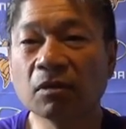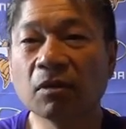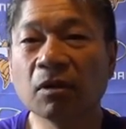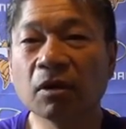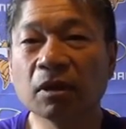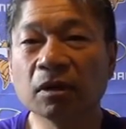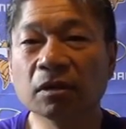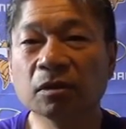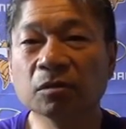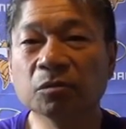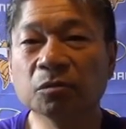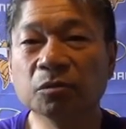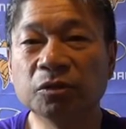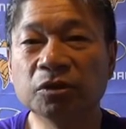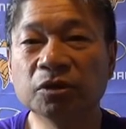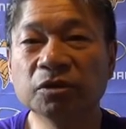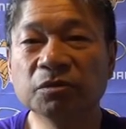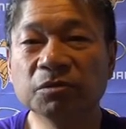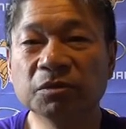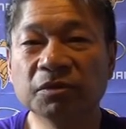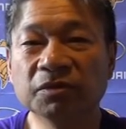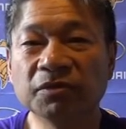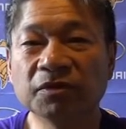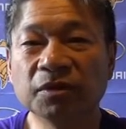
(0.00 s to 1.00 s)
quite an
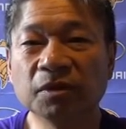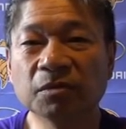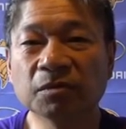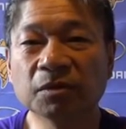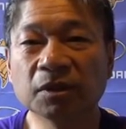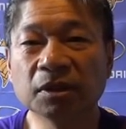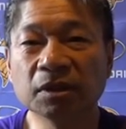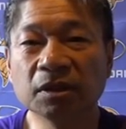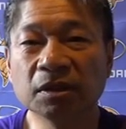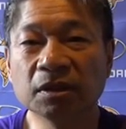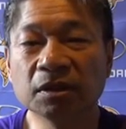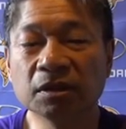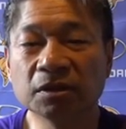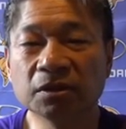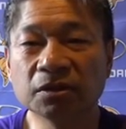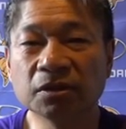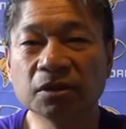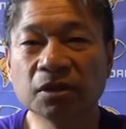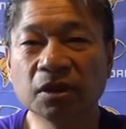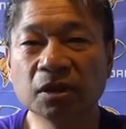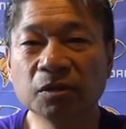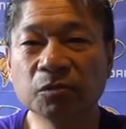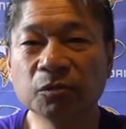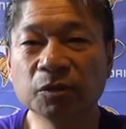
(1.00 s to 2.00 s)
improvement from the
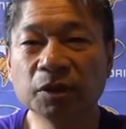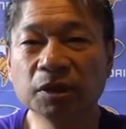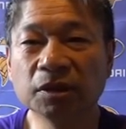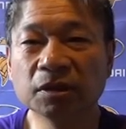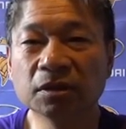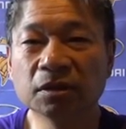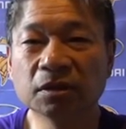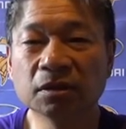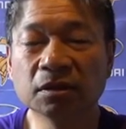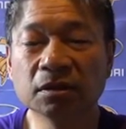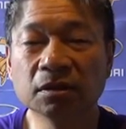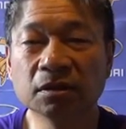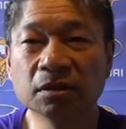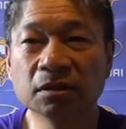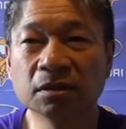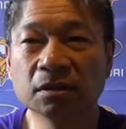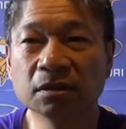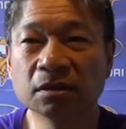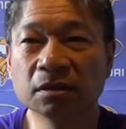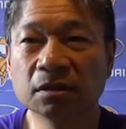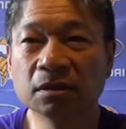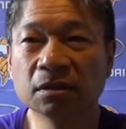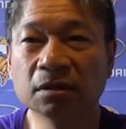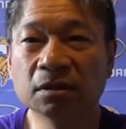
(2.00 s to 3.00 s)
time when,
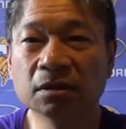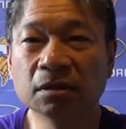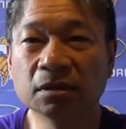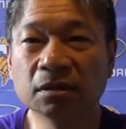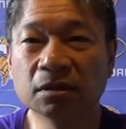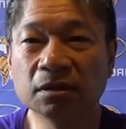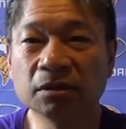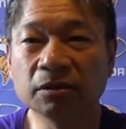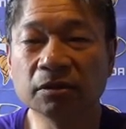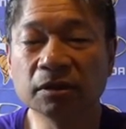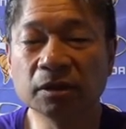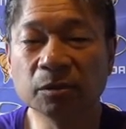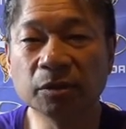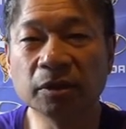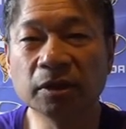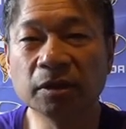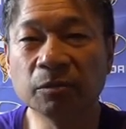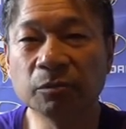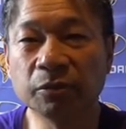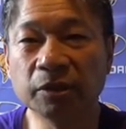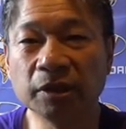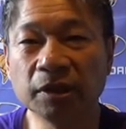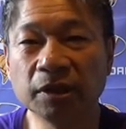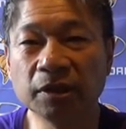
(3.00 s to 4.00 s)
during
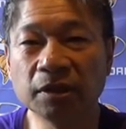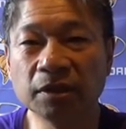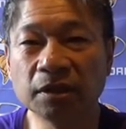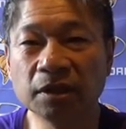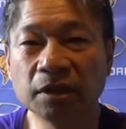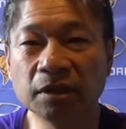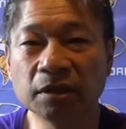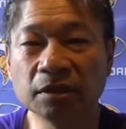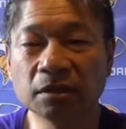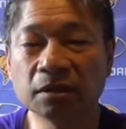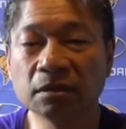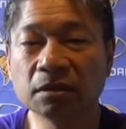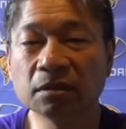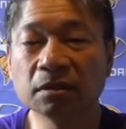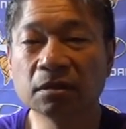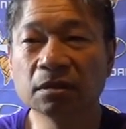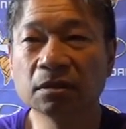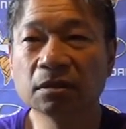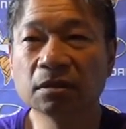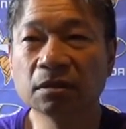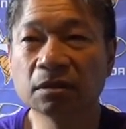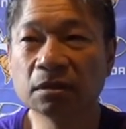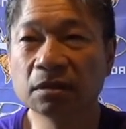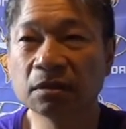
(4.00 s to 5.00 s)
the pre-season,
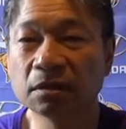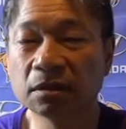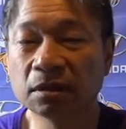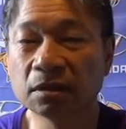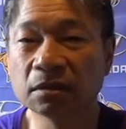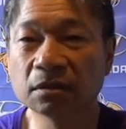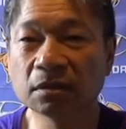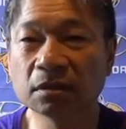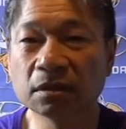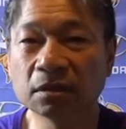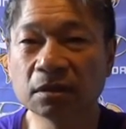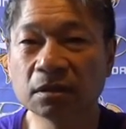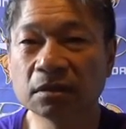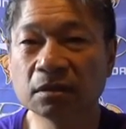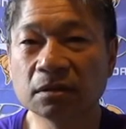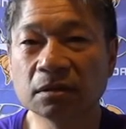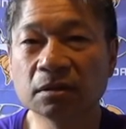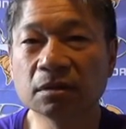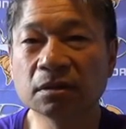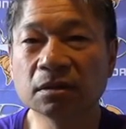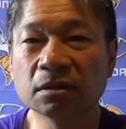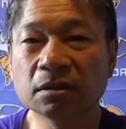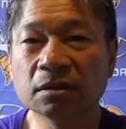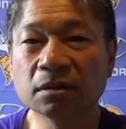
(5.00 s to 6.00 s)
the
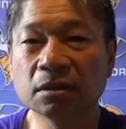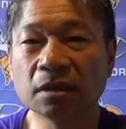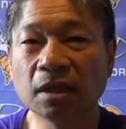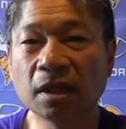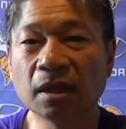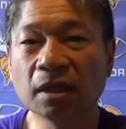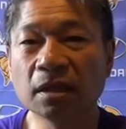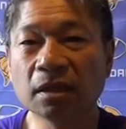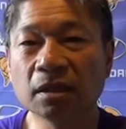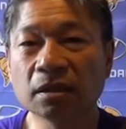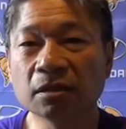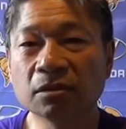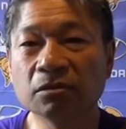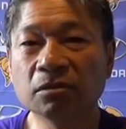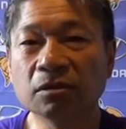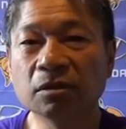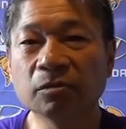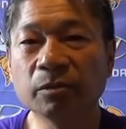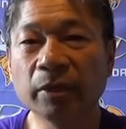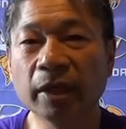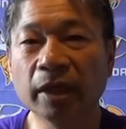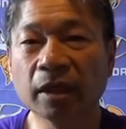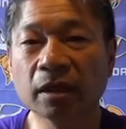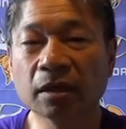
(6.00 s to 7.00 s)
starting
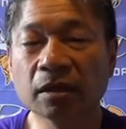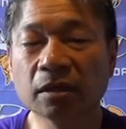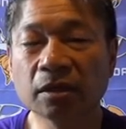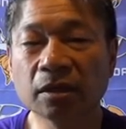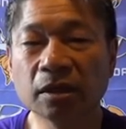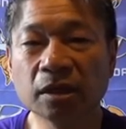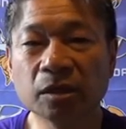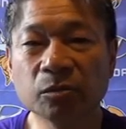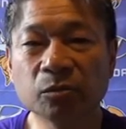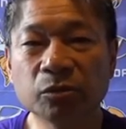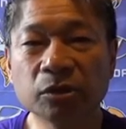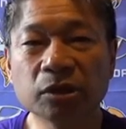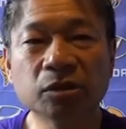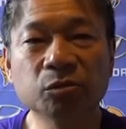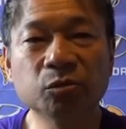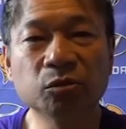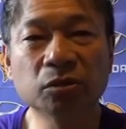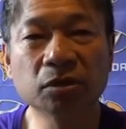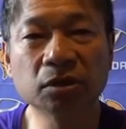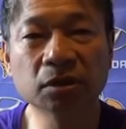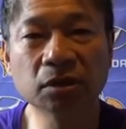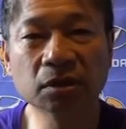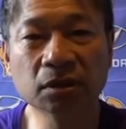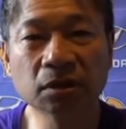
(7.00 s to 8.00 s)
quarterback Teddy
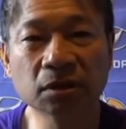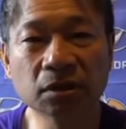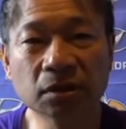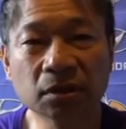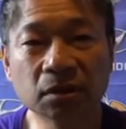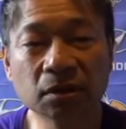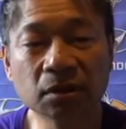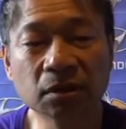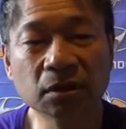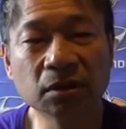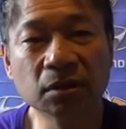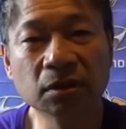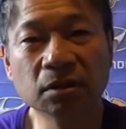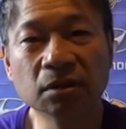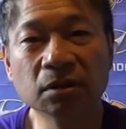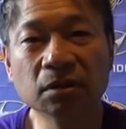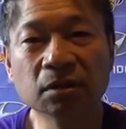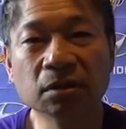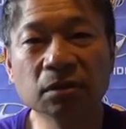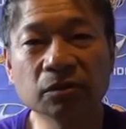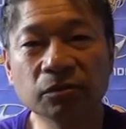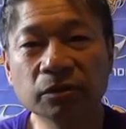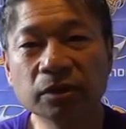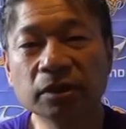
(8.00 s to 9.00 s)
Bridgewater
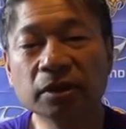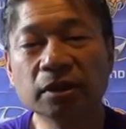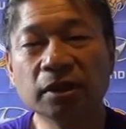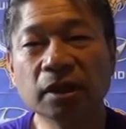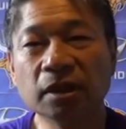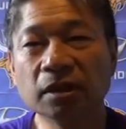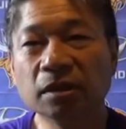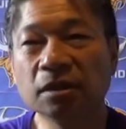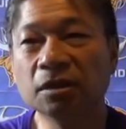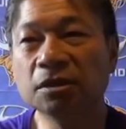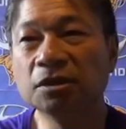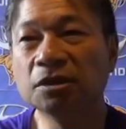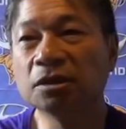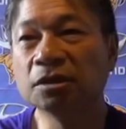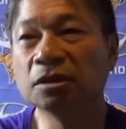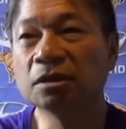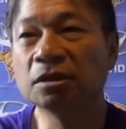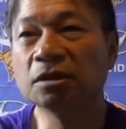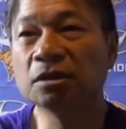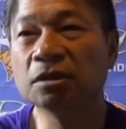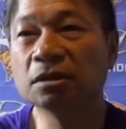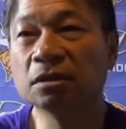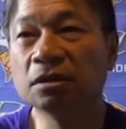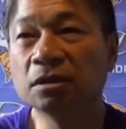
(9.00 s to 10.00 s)
went down
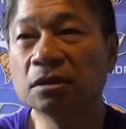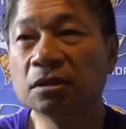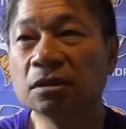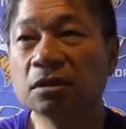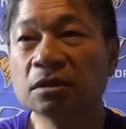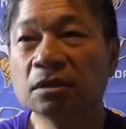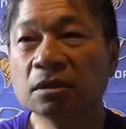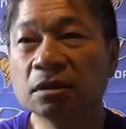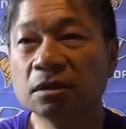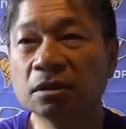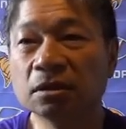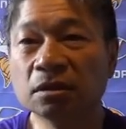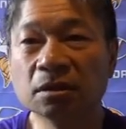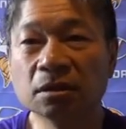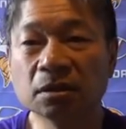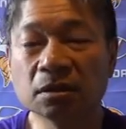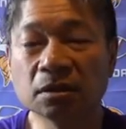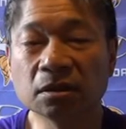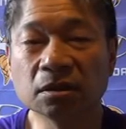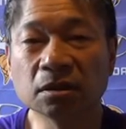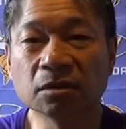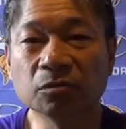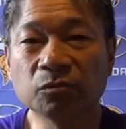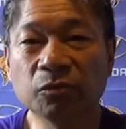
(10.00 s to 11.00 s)
injured
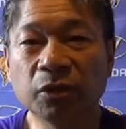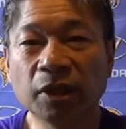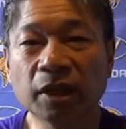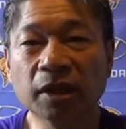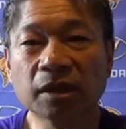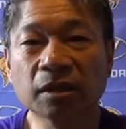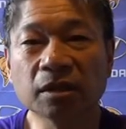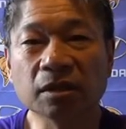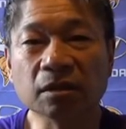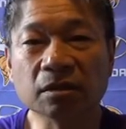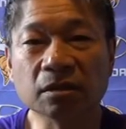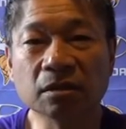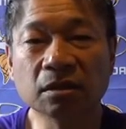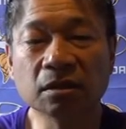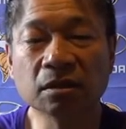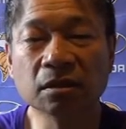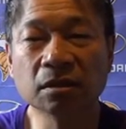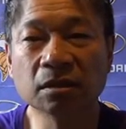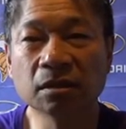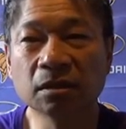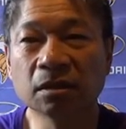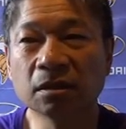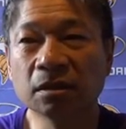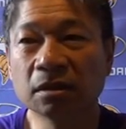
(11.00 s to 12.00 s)
just in practice.
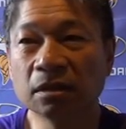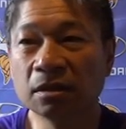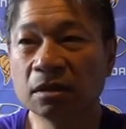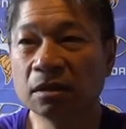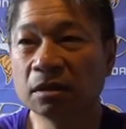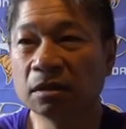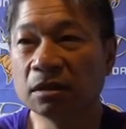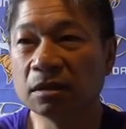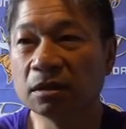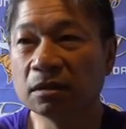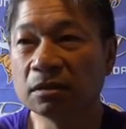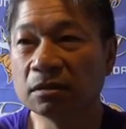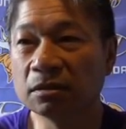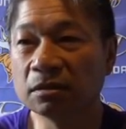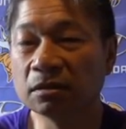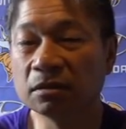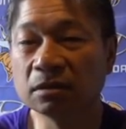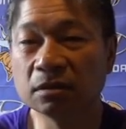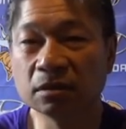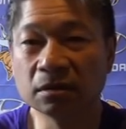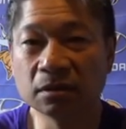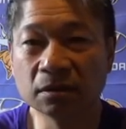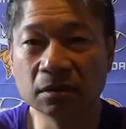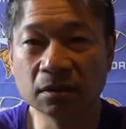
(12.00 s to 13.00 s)

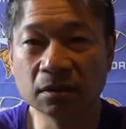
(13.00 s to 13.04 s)
So